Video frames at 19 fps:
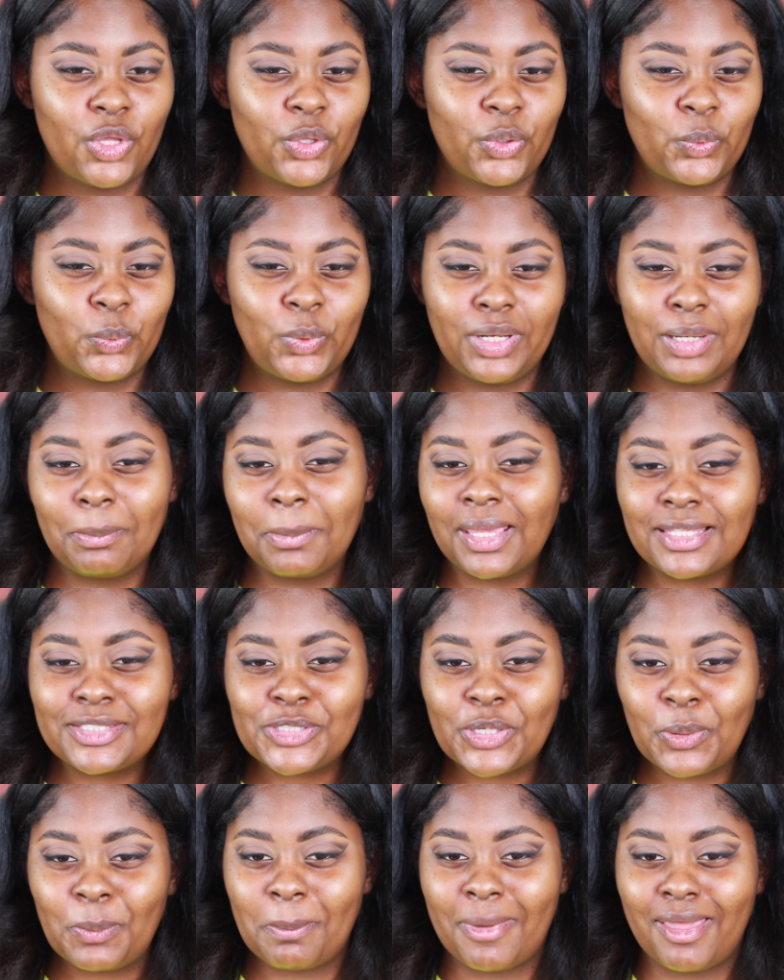Would it be
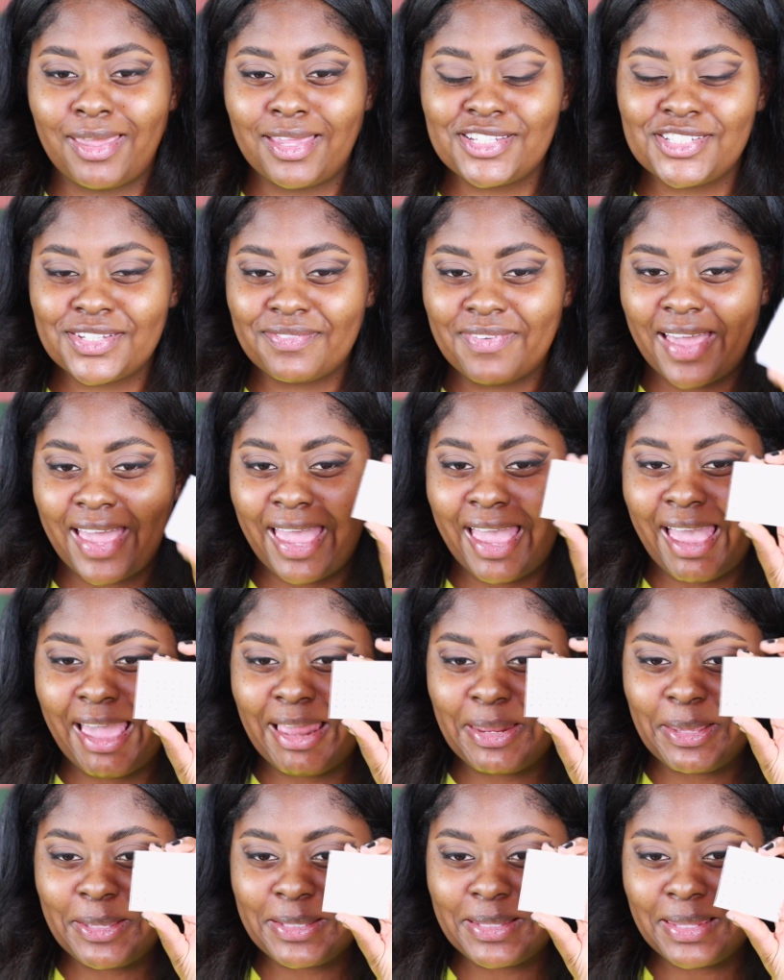too much if I
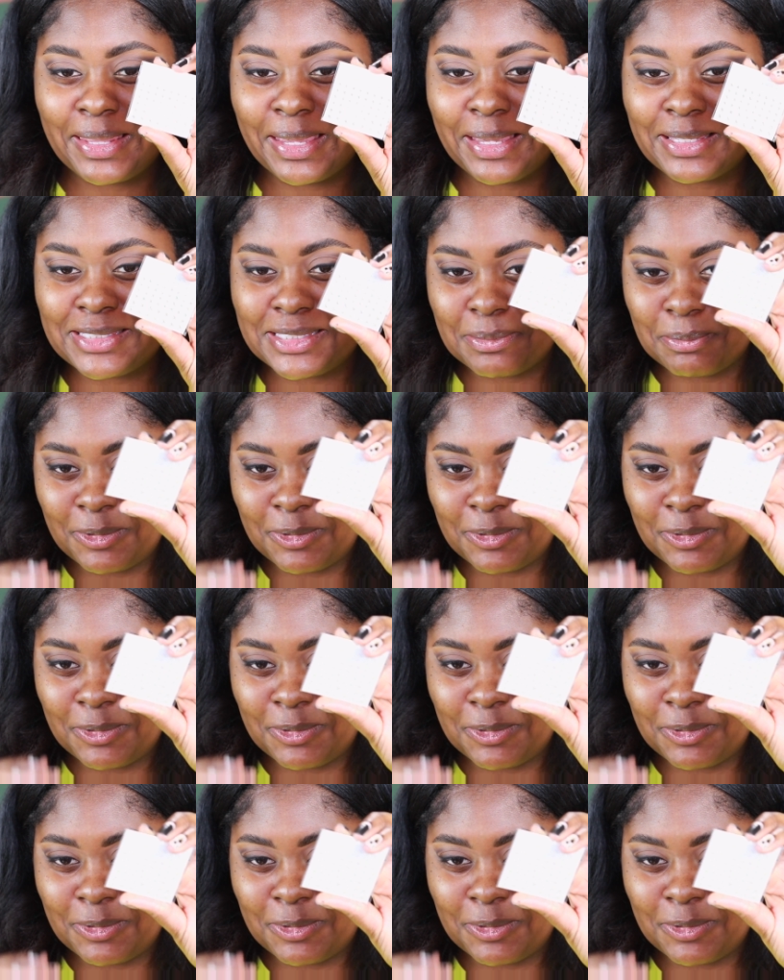added like some